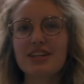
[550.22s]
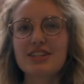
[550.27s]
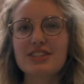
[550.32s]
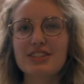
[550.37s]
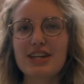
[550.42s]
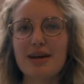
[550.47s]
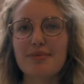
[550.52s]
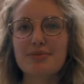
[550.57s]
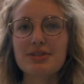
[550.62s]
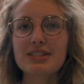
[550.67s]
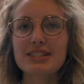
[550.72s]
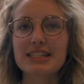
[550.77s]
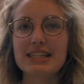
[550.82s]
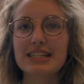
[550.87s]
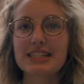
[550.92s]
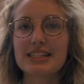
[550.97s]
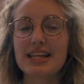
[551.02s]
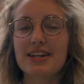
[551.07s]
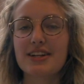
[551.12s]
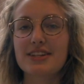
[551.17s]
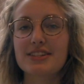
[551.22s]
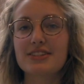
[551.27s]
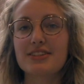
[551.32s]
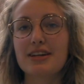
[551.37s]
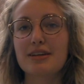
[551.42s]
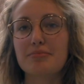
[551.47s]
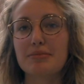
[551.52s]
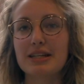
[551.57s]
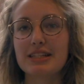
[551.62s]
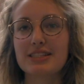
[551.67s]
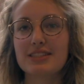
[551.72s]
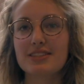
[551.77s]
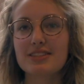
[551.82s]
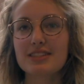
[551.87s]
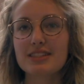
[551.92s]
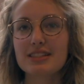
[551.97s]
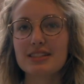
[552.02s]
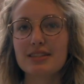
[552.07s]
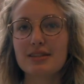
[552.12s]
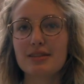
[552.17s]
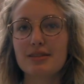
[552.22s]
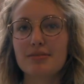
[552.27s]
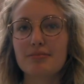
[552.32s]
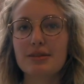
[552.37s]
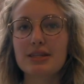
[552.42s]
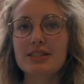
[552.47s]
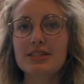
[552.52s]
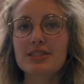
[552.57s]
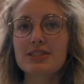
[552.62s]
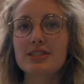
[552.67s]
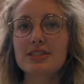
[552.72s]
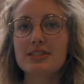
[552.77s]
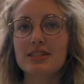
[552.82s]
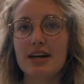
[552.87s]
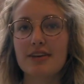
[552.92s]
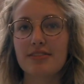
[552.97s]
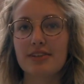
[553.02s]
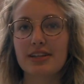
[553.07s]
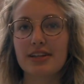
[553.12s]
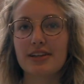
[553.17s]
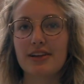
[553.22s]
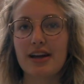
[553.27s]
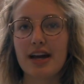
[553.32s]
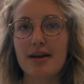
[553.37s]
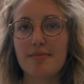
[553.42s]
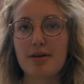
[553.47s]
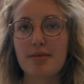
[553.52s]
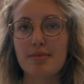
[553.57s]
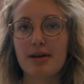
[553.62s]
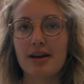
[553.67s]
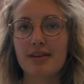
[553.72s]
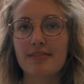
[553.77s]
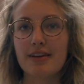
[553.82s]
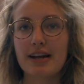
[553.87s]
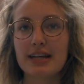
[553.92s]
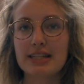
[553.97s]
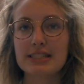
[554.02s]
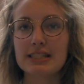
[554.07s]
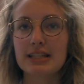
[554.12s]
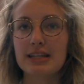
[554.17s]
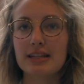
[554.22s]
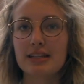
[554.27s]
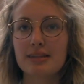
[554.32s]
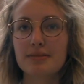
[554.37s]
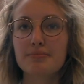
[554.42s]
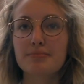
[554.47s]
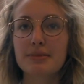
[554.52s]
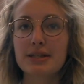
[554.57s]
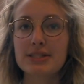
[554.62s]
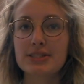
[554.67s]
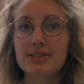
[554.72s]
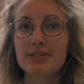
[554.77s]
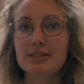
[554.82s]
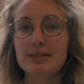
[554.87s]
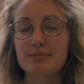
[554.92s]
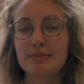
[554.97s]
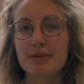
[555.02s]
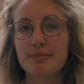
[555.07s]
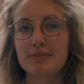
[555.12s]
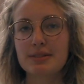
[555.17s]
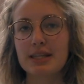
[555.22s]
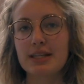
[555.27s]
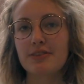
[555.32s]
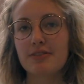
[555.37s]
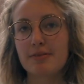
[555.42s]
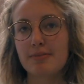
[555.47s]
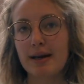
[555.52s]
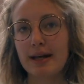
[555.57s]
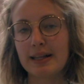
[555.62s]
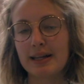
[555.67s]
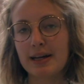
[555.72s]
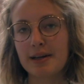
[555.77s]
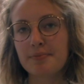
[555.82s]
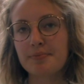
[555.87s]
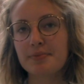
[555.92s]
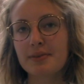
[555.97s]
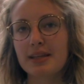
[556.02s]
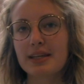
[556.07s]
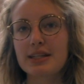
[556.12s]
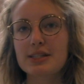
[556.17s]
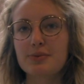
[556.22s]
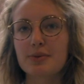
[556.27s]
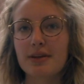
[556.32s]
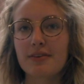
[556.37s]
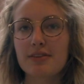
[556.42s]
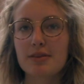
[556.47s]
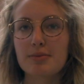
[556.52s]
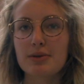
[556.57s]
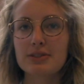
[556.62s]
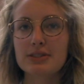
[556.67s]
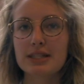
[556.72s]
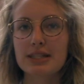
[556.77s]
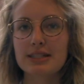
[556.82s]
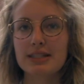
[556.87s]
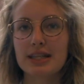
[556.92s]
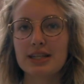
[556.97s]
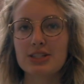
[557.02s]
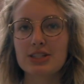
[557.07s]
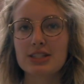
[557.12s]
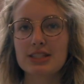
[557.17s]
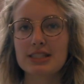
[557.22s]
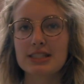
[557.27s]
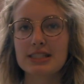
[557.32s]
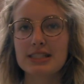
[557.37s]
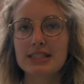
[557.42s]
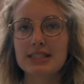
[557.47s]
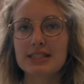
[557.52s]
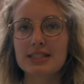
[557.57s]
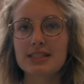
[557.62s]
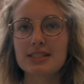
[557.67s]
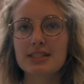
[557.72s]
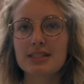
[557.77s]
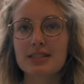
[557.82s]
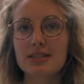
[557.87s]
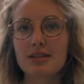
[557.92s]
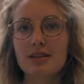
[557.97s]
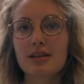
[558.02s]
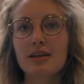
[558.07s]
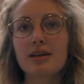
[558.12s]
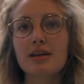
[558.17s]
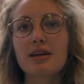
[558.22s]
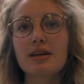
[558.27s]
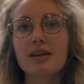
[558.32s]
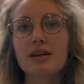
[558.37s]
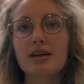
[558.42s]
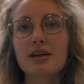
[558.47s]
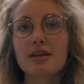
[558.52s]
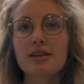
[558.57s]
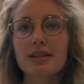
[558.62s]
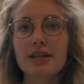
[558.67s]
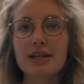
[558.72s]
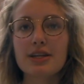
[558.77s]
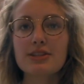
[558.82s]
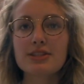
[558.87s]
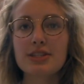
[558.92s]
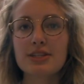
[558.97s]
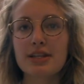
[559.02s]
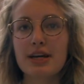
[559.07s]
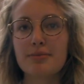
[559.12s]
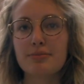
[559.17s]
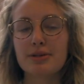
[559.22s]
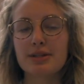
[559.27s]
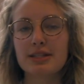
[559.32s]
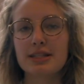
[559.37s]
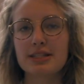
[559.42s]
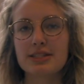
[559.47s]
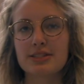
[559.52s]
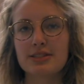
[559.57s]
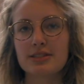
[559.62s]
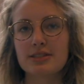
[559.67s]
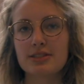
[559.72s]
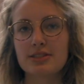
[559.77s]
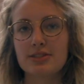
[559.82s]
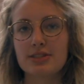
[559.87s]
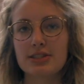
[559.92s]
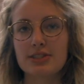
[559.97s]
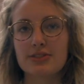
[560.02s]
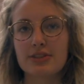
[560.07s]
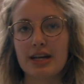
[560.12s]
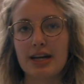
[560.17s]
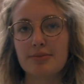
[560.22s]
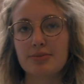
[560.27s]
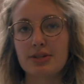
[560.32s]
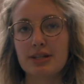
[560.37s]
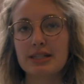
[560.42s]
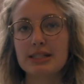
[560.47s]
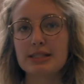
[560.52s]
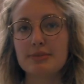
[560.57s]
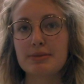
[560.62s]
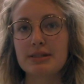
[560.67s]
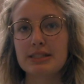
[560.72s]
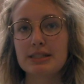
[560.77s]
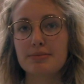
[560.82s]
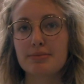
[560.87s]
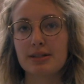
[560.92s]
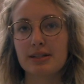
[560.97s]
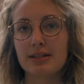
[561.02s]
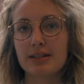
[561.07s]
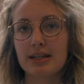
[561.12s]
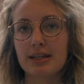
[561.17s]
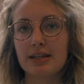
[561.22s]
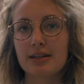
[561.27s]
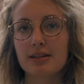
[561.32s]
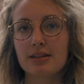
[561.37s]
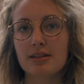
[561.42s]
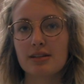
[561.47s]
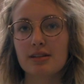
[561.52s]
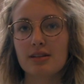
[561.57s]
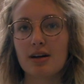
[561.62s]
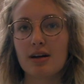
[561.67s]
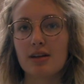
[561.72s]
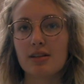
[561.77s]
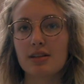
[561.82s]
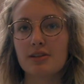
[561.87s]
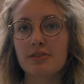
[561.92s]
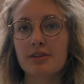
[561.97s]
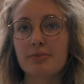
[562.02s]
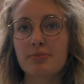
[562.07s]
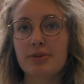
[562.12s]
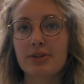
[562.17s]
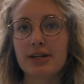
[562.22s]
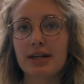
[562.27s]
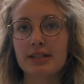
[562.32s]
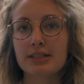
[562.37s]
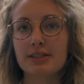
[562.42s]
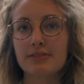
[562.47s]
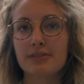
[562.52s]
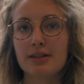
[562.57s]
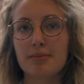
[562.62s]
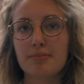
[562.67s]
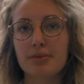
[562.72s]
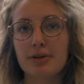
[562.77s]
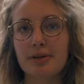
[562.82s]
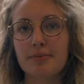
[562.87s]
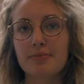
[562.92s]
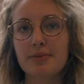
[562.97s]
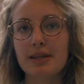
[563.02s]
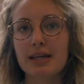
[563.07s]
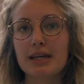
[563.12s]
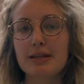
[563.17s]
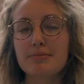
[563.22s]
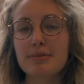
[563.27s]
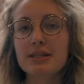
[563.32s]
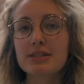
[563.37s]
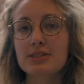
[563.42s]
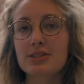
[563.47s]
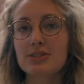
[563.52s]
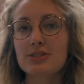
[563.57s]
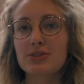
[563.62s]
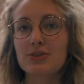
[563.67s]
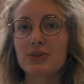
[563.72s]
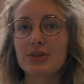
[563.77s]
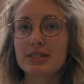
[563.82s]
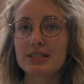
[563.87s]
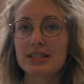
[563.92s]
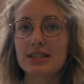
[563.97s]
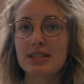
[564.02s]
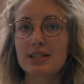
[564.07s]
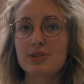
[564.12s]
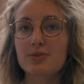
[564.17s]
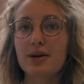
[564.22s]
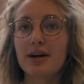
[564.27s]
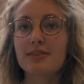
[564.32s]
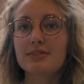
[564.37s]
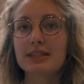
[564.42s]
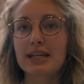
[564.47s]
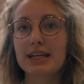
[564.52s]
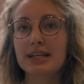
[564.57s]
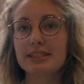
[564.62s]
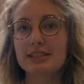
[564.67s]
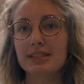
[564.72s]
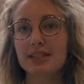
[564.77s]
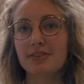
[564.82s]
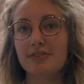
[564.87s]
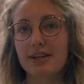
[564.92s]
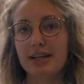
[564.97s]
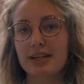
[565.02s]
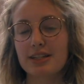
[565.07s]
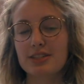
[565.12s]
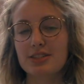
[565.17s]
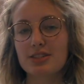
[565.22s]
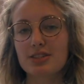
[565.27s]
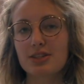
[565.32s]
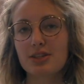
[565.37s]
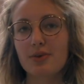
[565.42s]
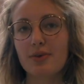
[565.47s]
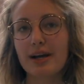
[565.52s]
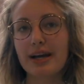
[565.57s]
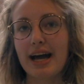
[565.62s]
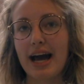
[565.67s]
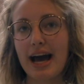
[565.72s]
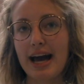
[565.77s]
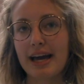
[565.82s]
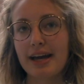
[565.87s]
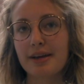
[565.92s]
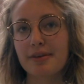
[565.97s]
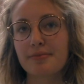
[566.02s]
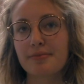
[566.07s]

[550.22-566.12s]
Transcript: Chapter 6 centers around measles. Measles is covered in our MMR vaccine, measles, mumps, and rubella, and is one of the most contagious diseases. They use a number to describe transmissibility called the reproductive number, and measles scores in the 12 to 18 range, quite high.